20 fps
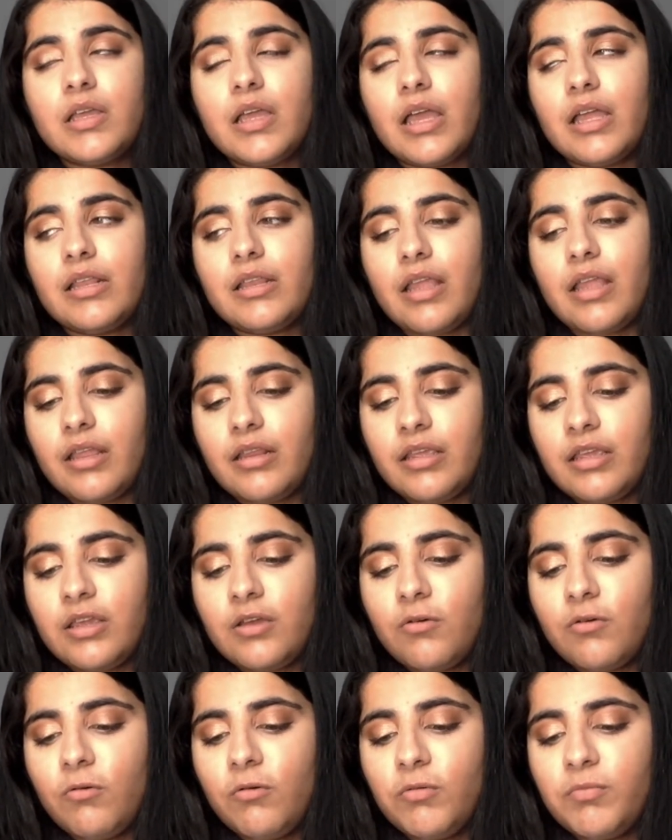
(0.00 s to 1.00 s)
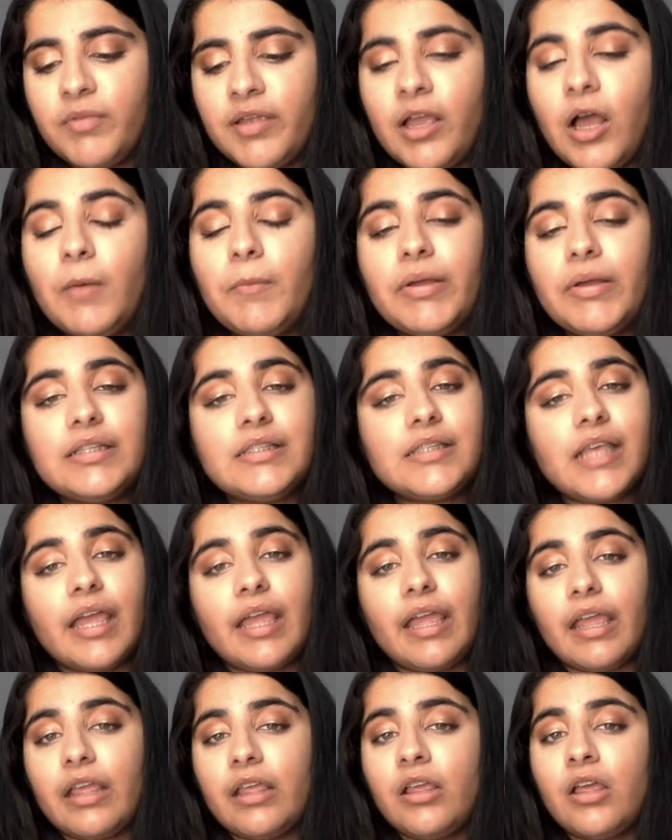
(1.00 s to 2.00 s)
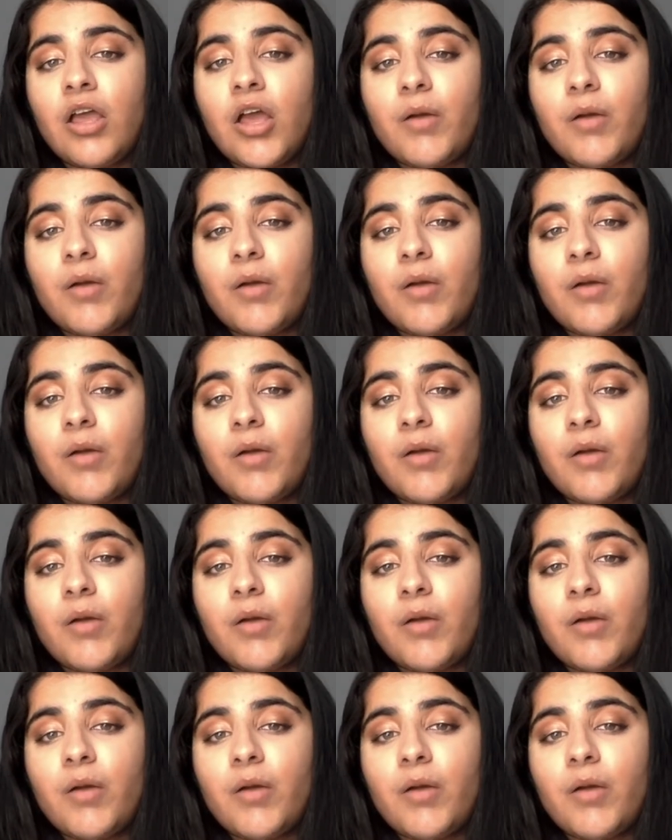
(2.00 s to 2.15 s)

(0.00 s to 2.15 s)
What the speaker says: And then he called me up and say,